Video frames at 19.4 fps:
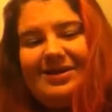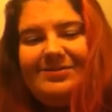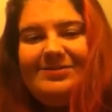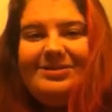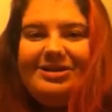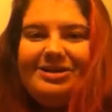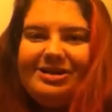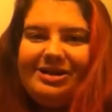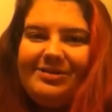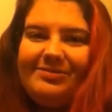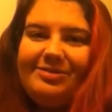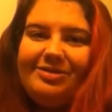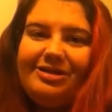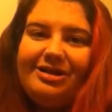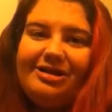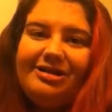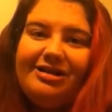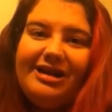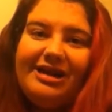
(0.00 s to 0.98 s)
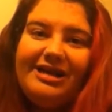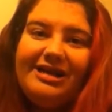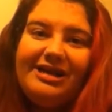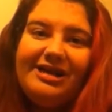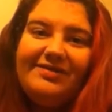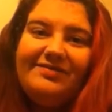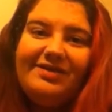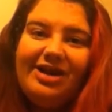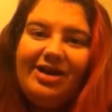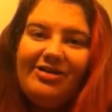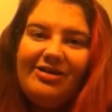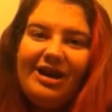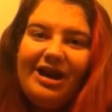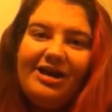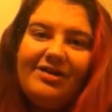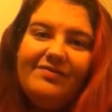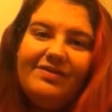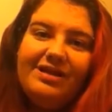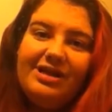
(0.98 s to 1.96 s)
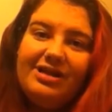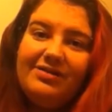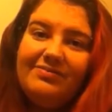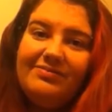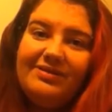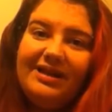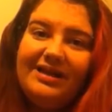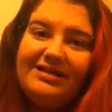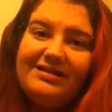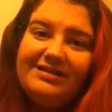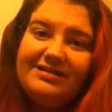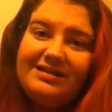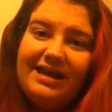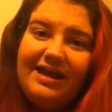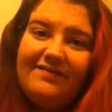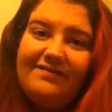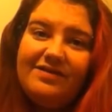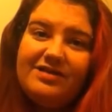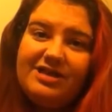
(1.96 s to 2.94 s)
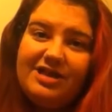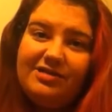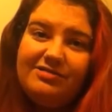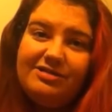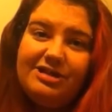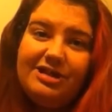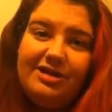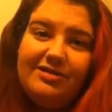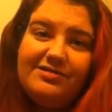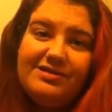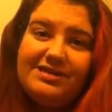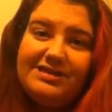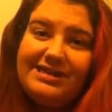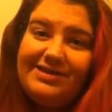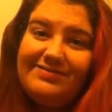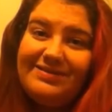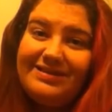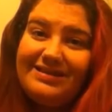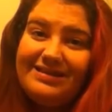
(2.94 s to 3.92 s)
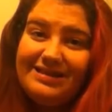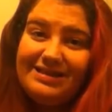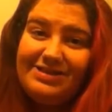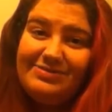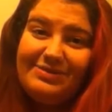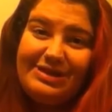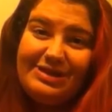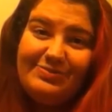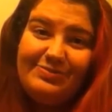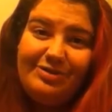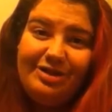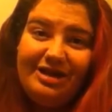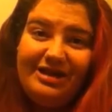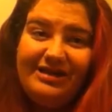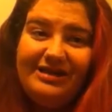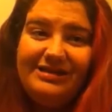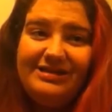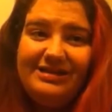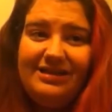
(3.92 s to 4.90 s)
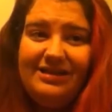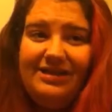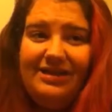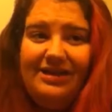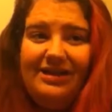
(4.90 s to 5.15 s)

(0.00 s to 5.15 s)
I wanted to come on here and give y'all kind of an update since I haven't talked to y'all since I was 6 weeks pregnant.